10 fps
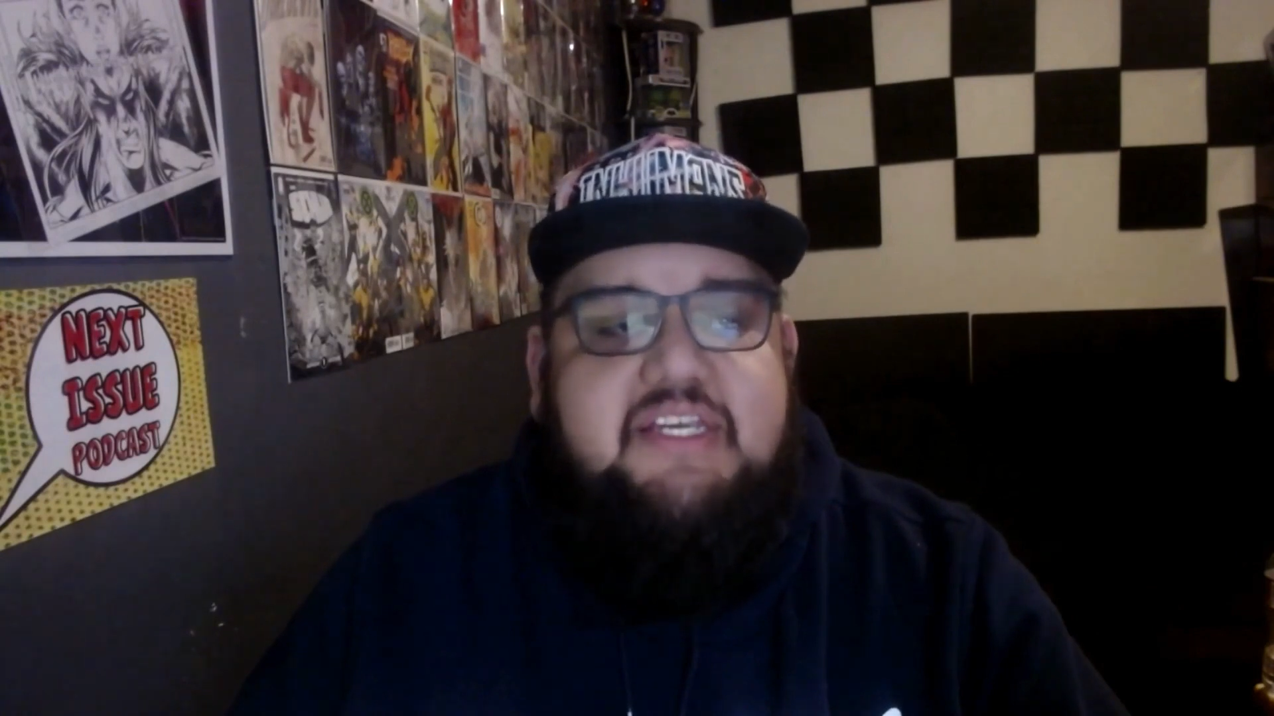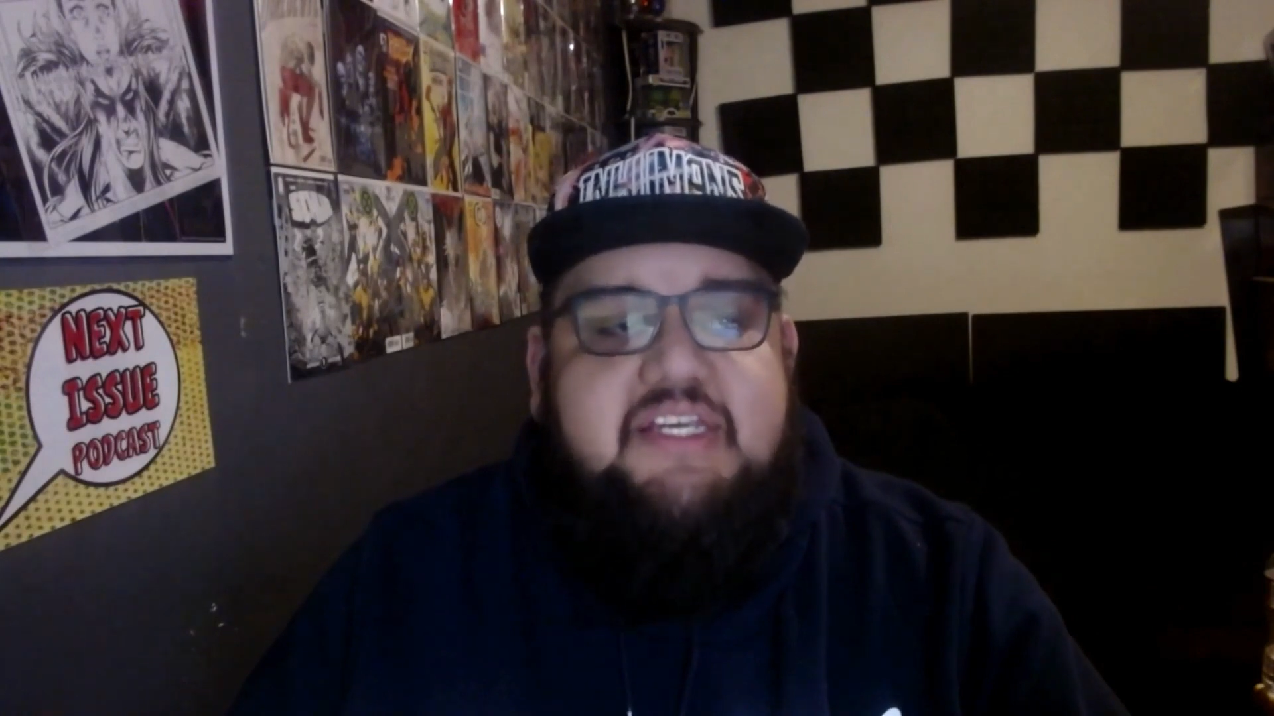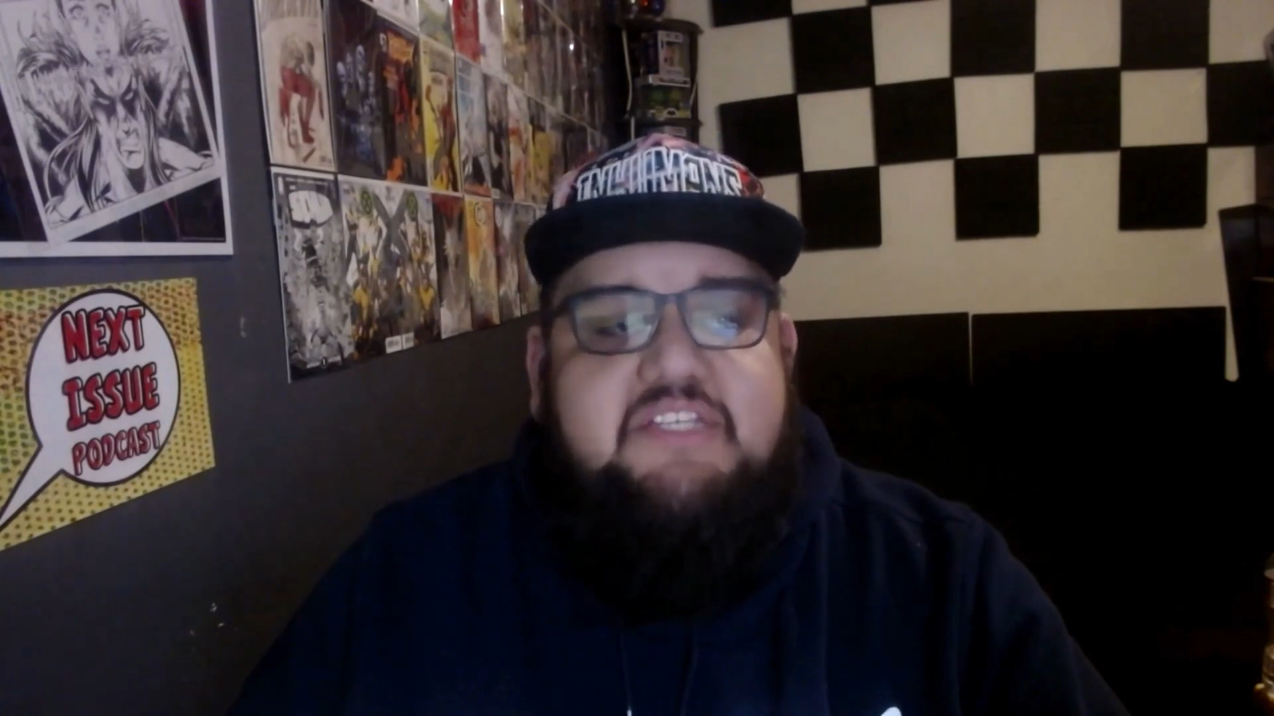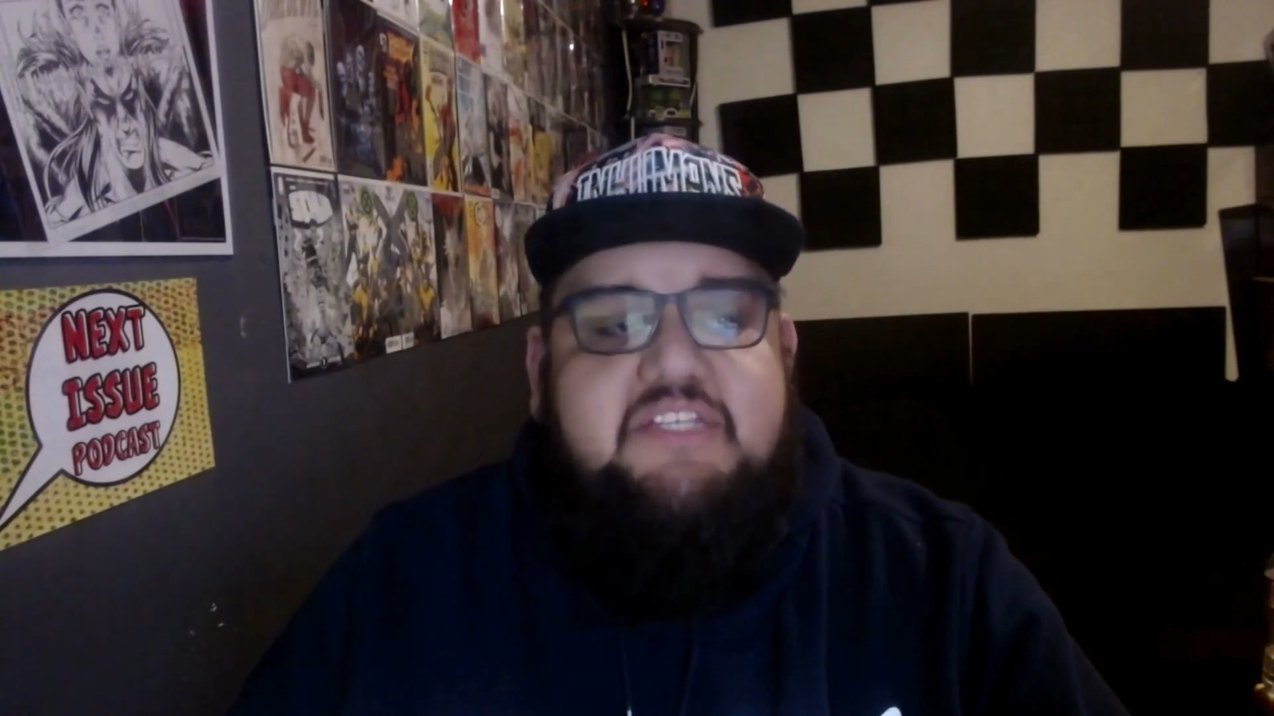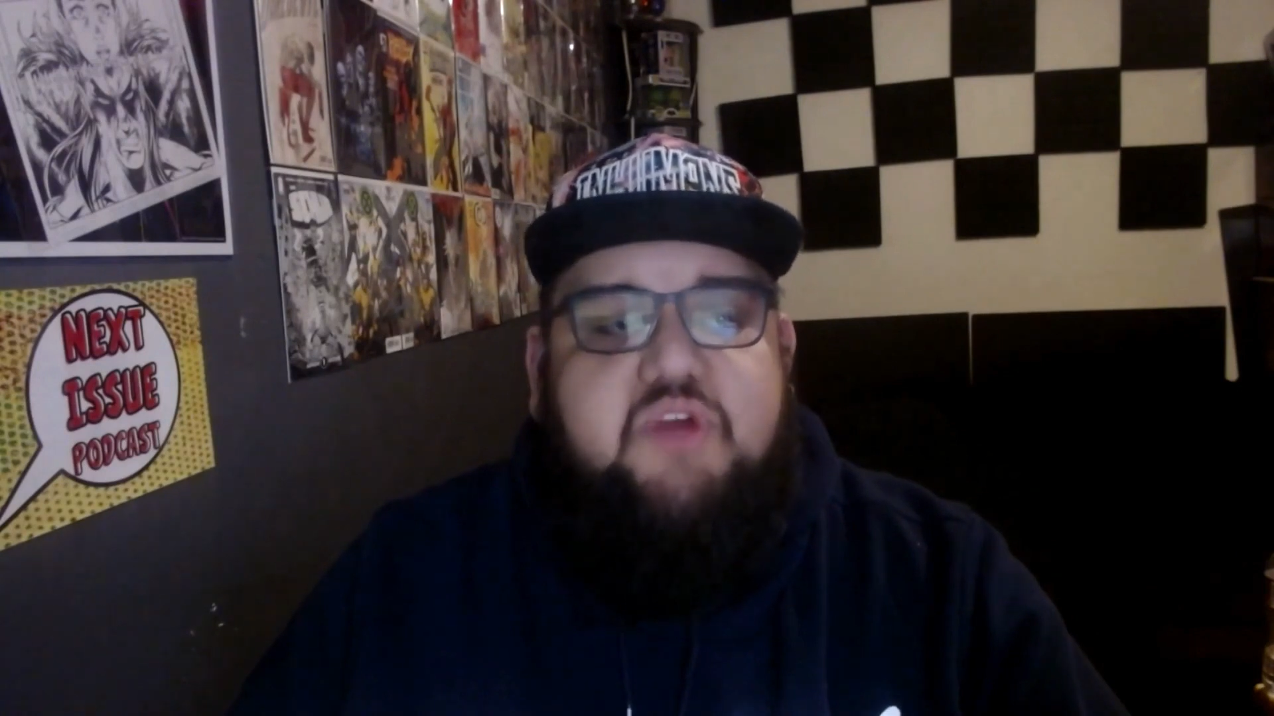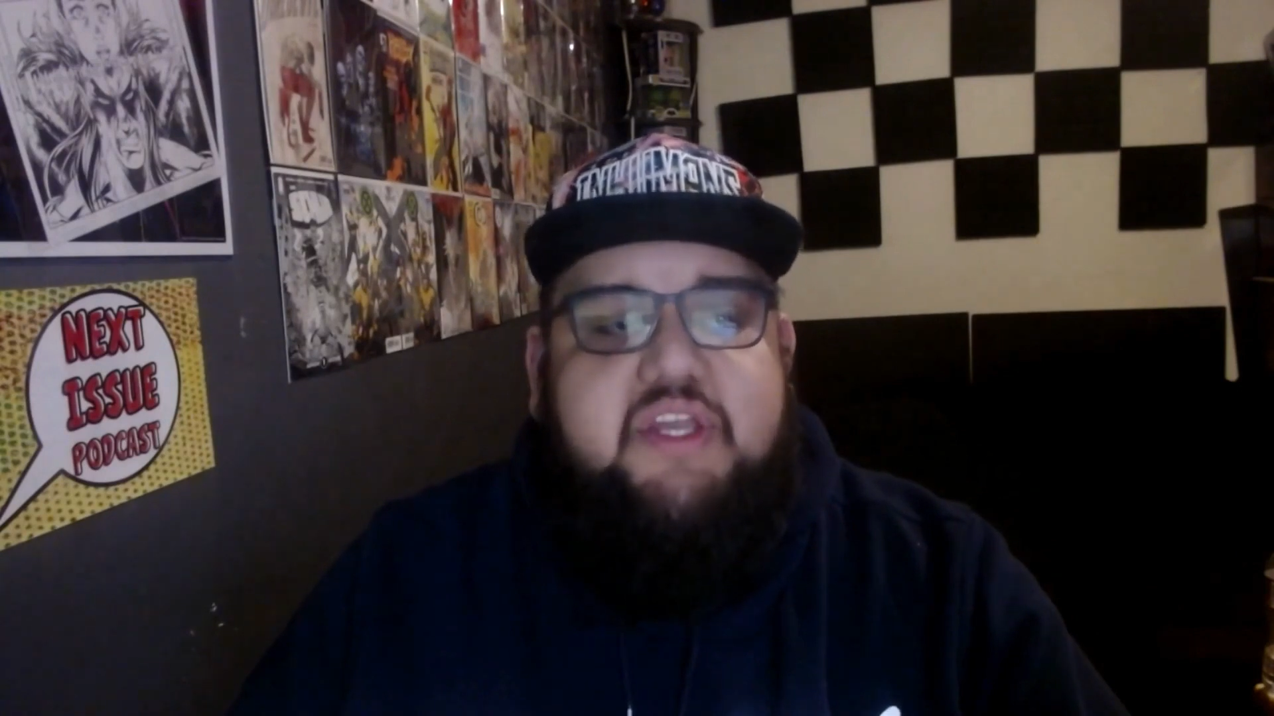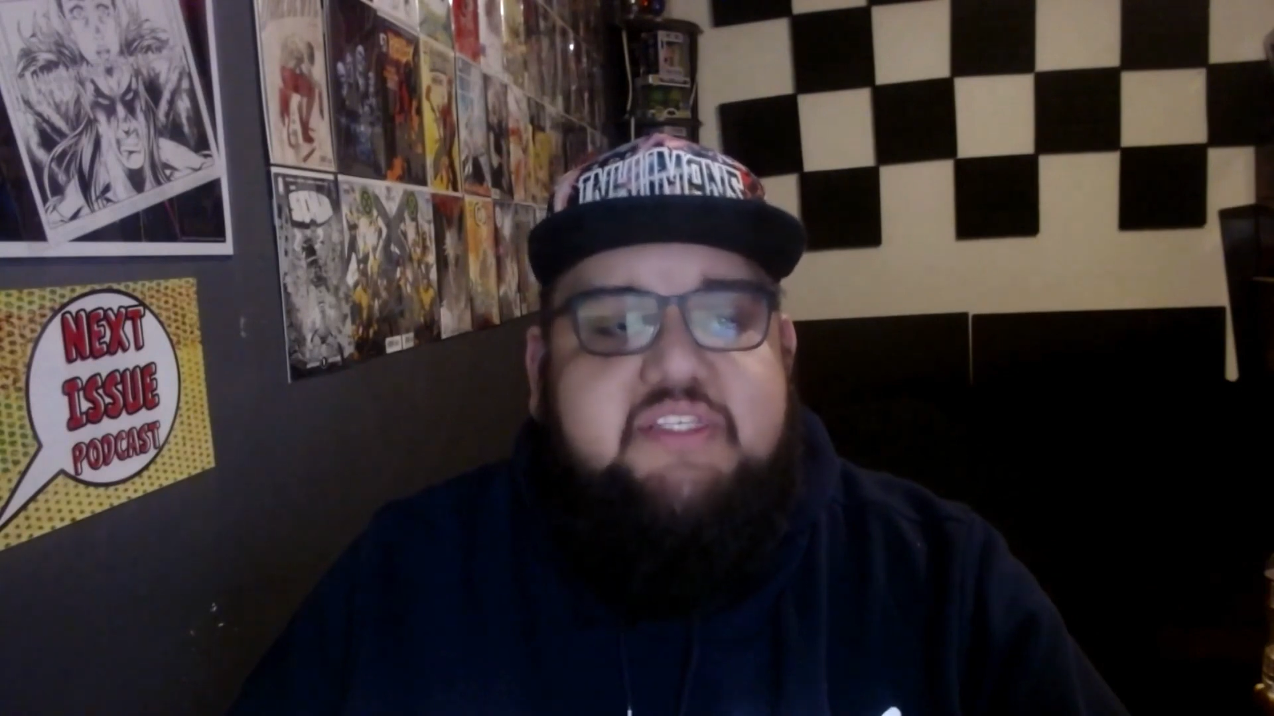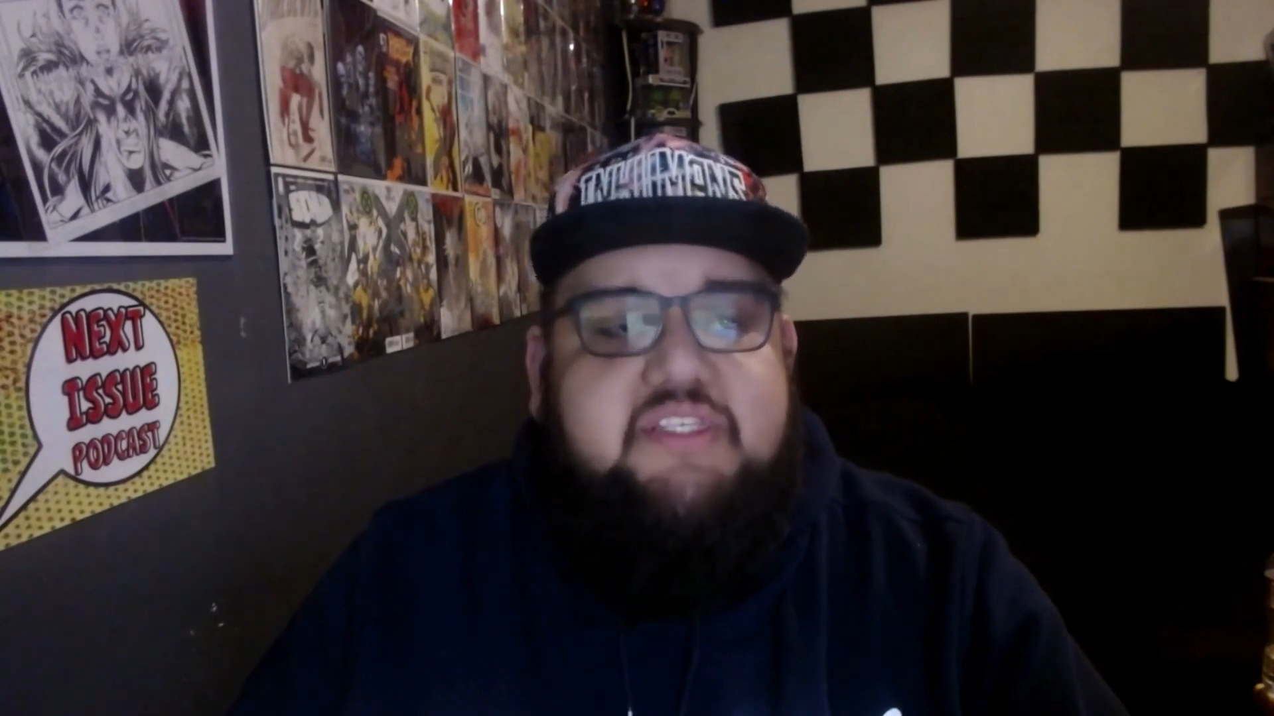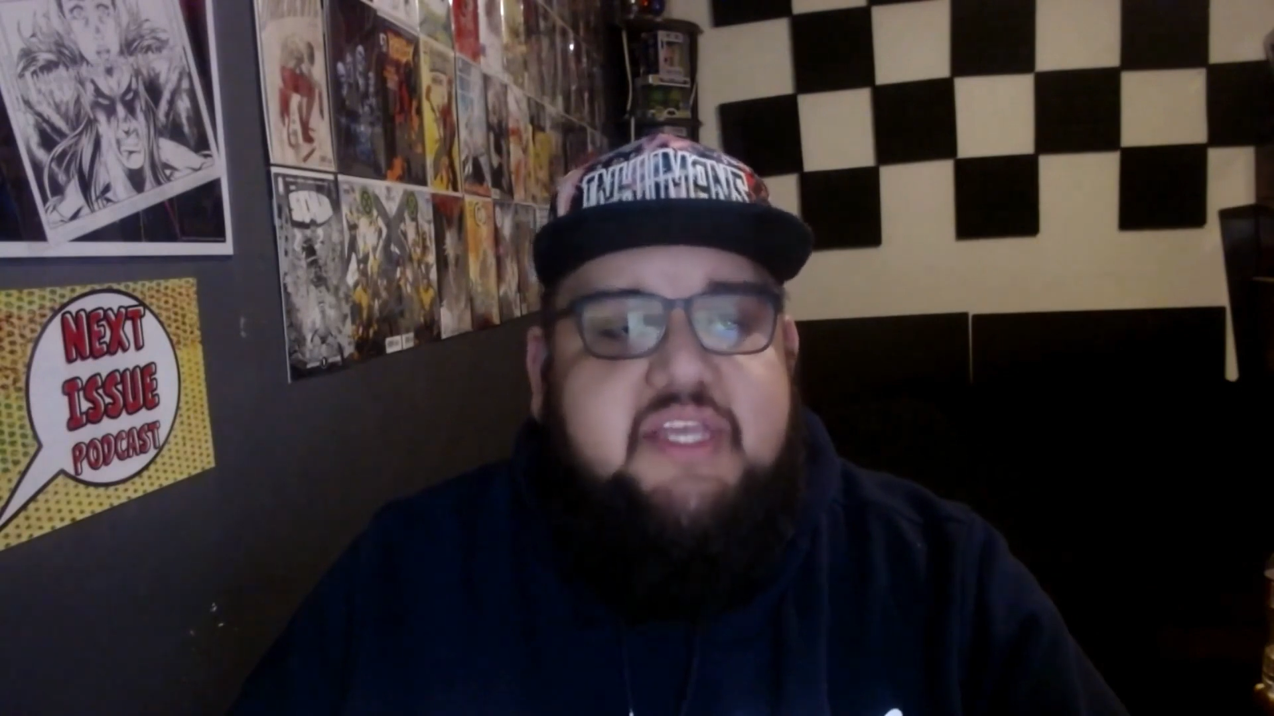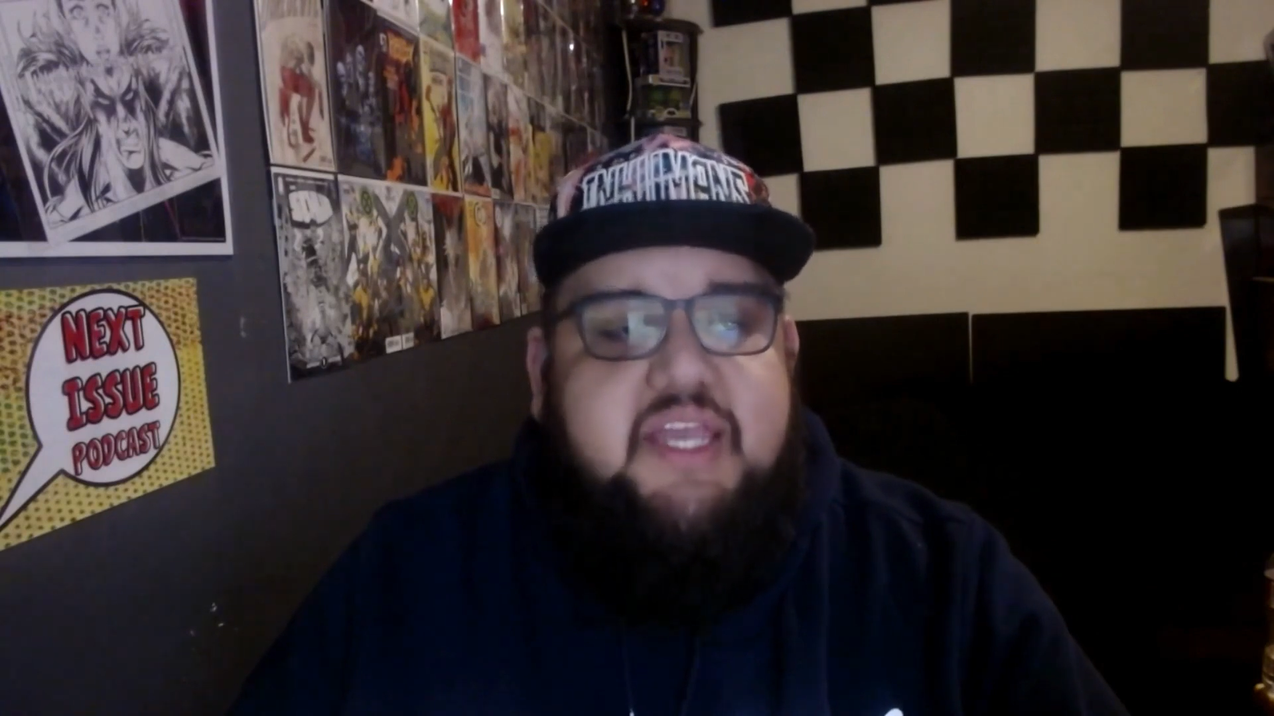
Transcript: he strikes,